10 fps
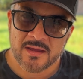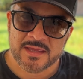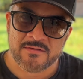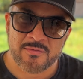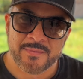
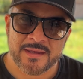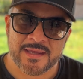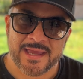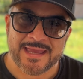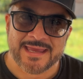giving
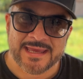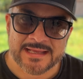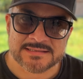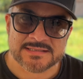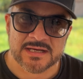me a
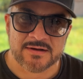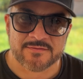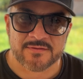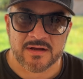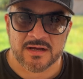hint
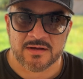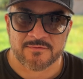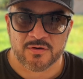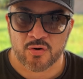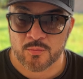of,
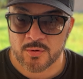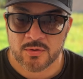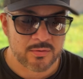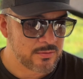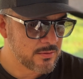of
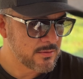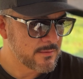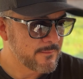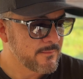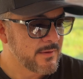herbal
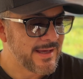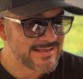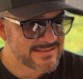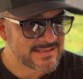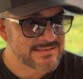
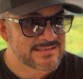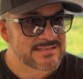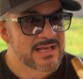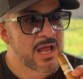essence.